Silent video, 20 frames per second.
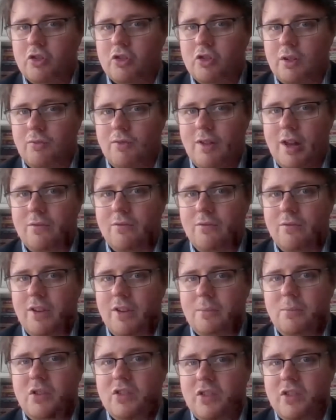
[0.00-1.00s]
In fact, they
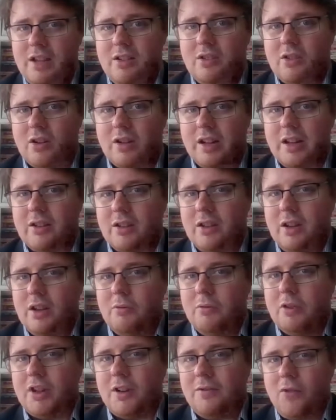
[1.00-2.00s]
abstained on it,
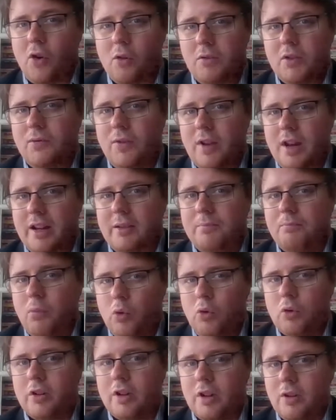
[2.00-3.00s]
which I thought was very important